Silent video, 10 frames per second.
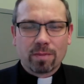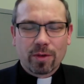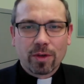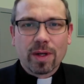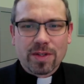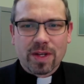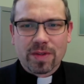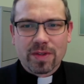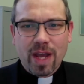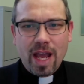For
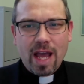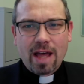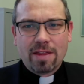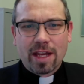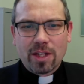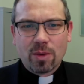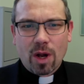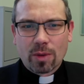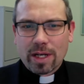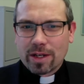instance, that you
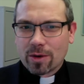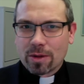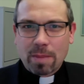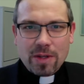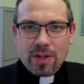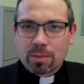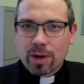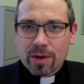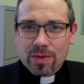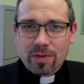already know the basic
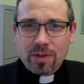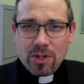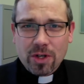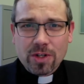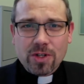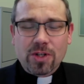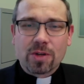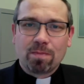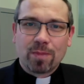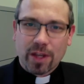prayers of the Church,